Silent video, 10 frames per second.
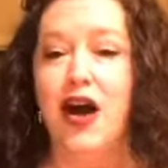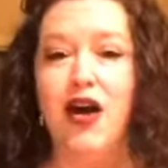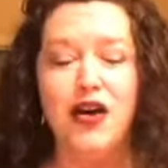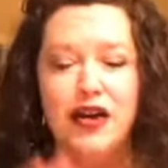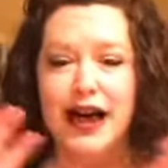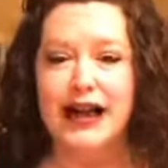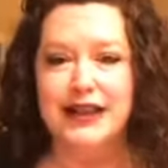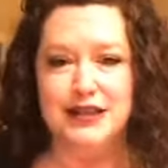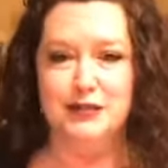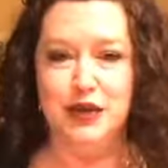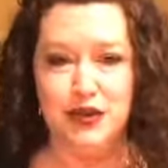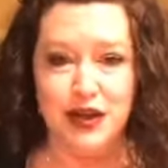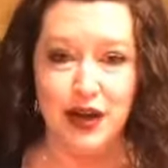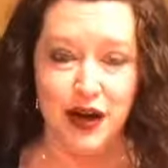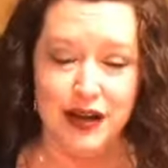all kinds of
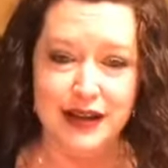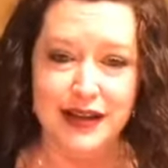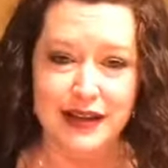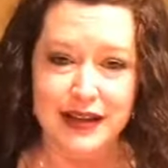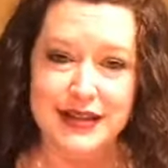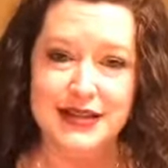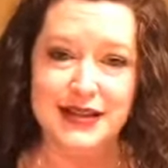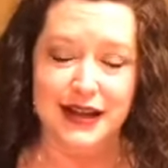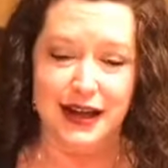music on this